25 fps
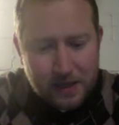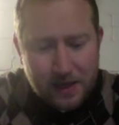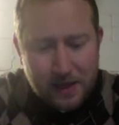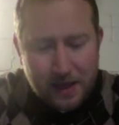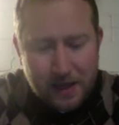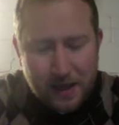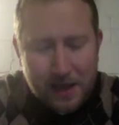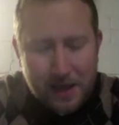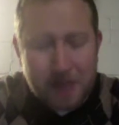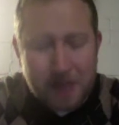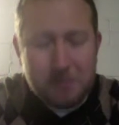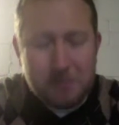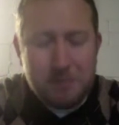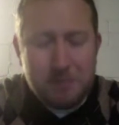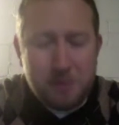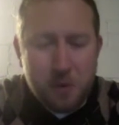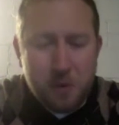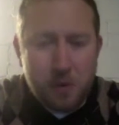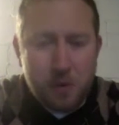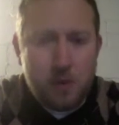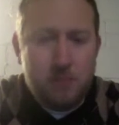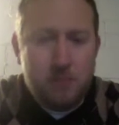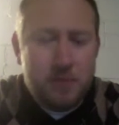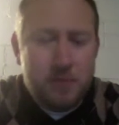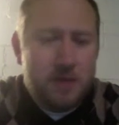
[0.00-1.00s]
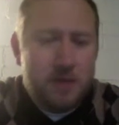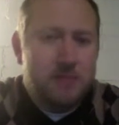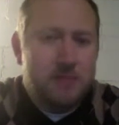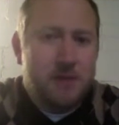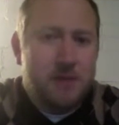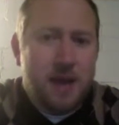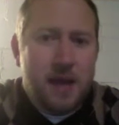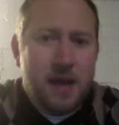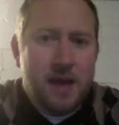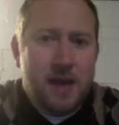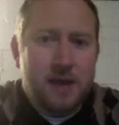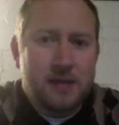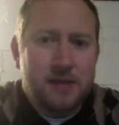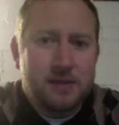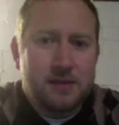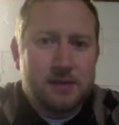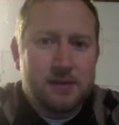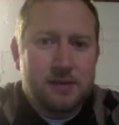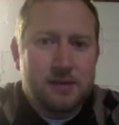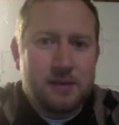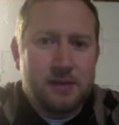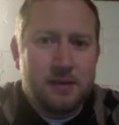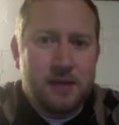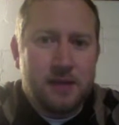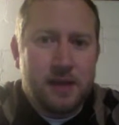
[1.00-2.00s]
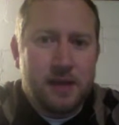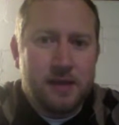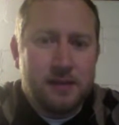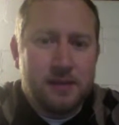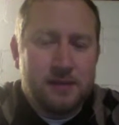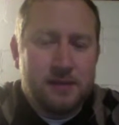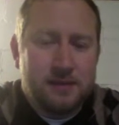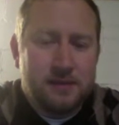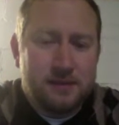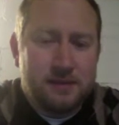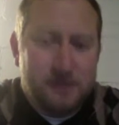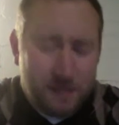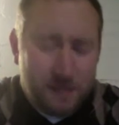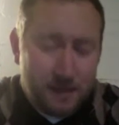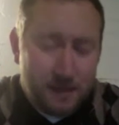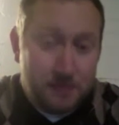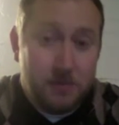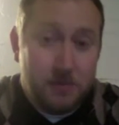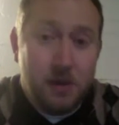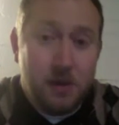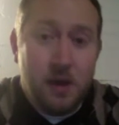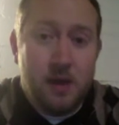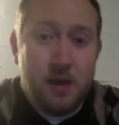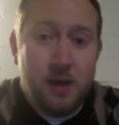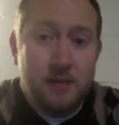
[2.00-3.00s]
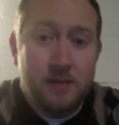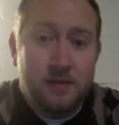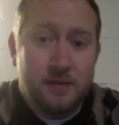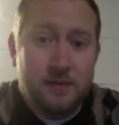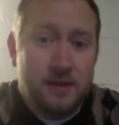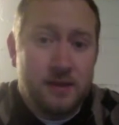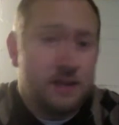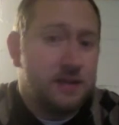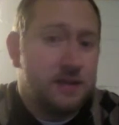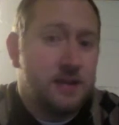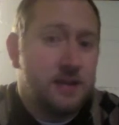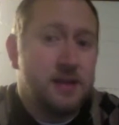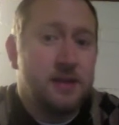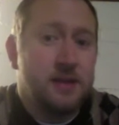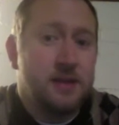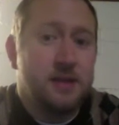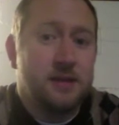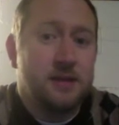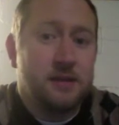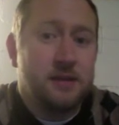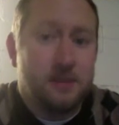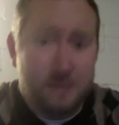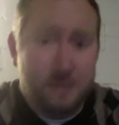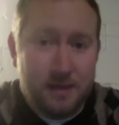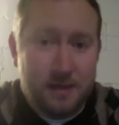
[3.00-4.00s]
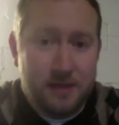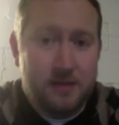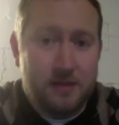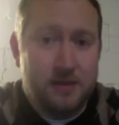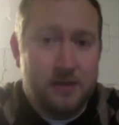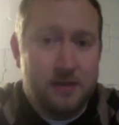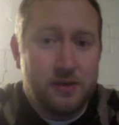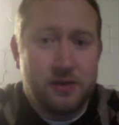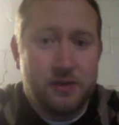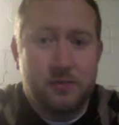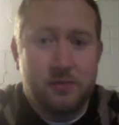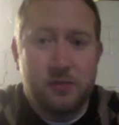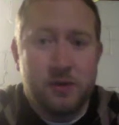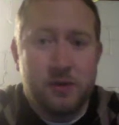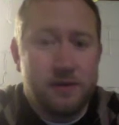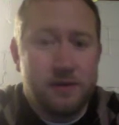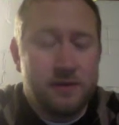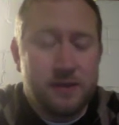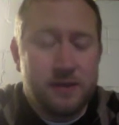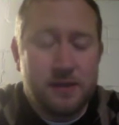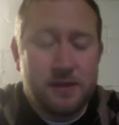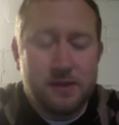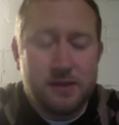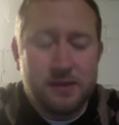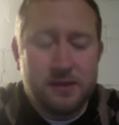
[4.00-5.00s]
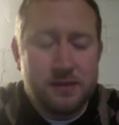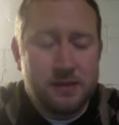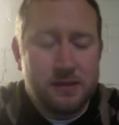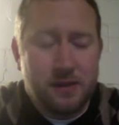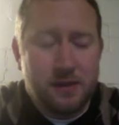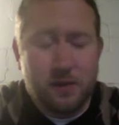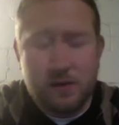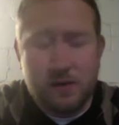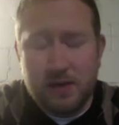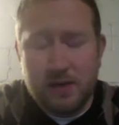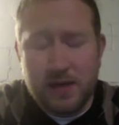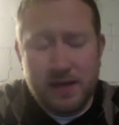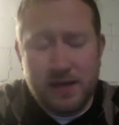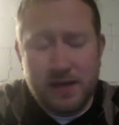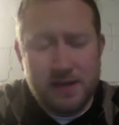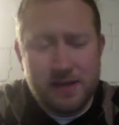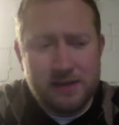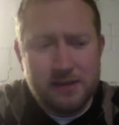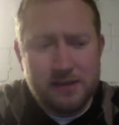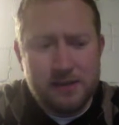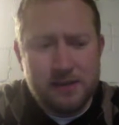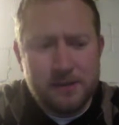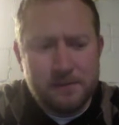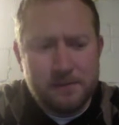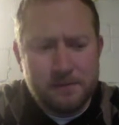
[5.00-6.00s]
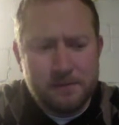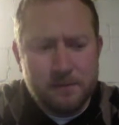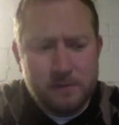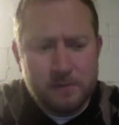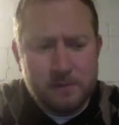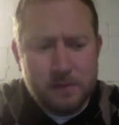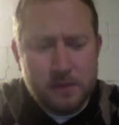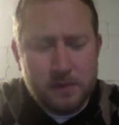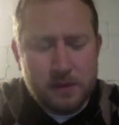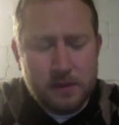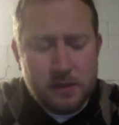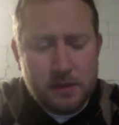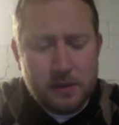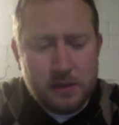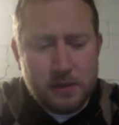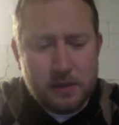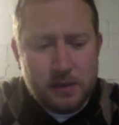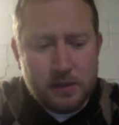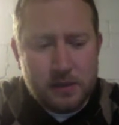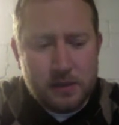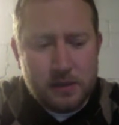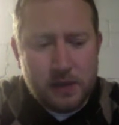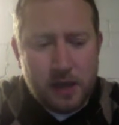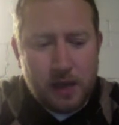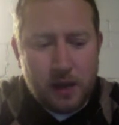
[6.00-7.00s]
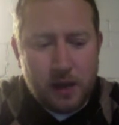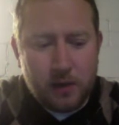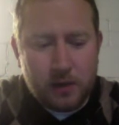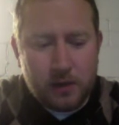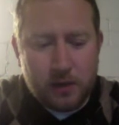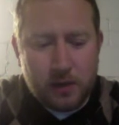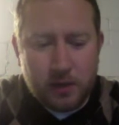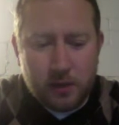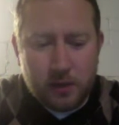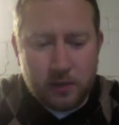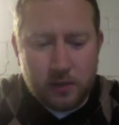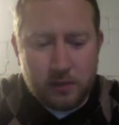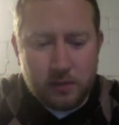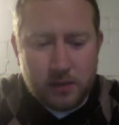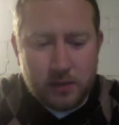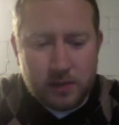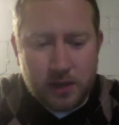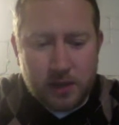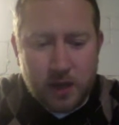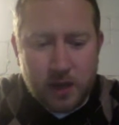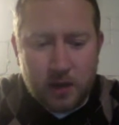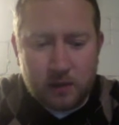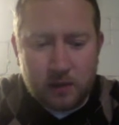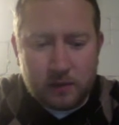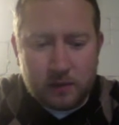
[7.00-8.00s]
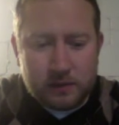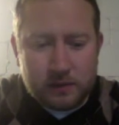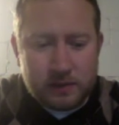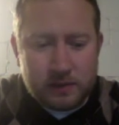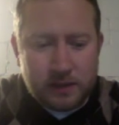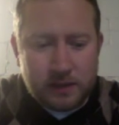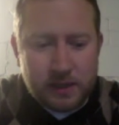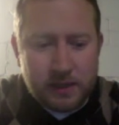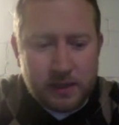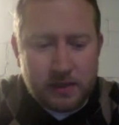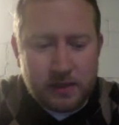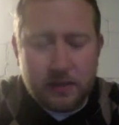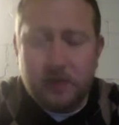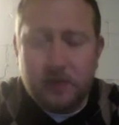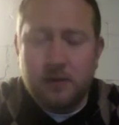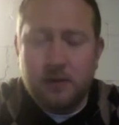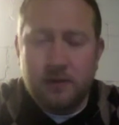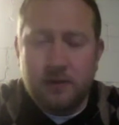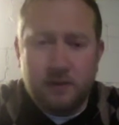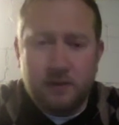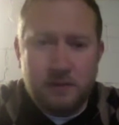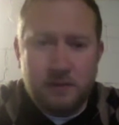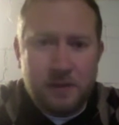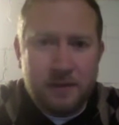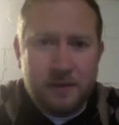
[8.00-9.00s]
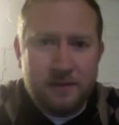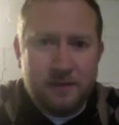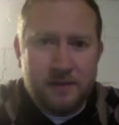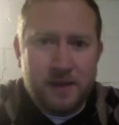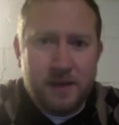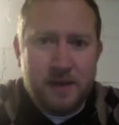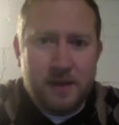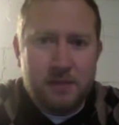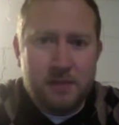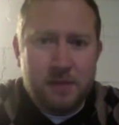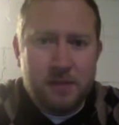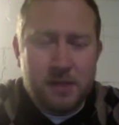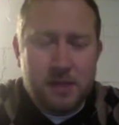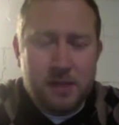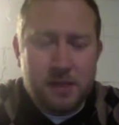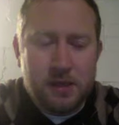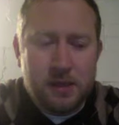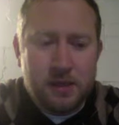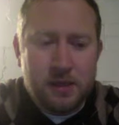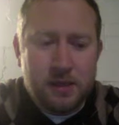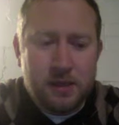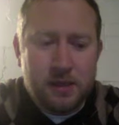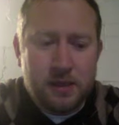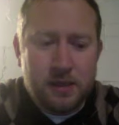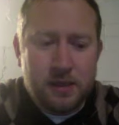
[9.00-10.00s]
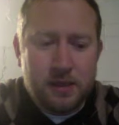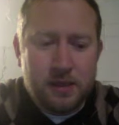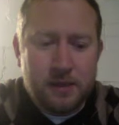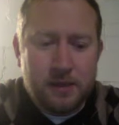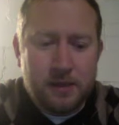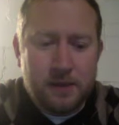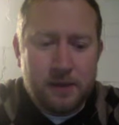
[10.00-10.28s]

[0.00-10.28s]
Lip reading: I ate more Big Macs in that 10 months than I did in the 10 years previous. There were days that I would go to McDonald's to get dinner for my family, and